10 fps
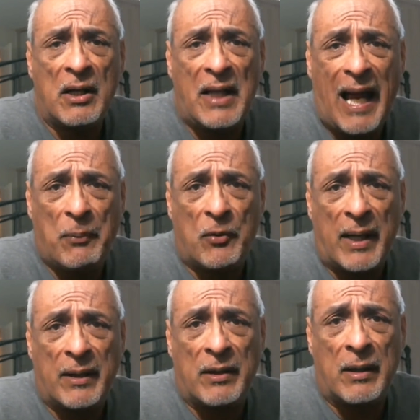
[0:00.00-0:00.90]

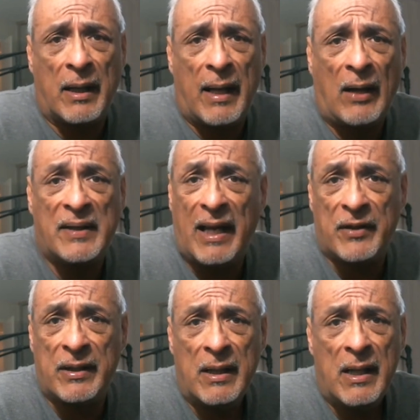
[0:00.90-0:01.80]
collaborator Hal
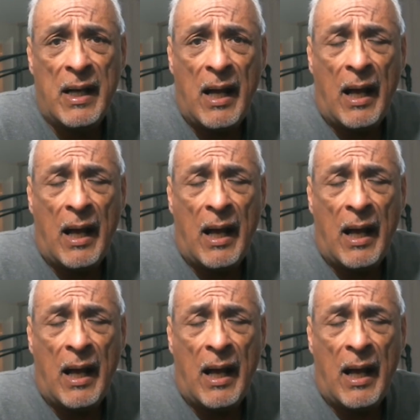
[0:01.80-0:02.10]
David.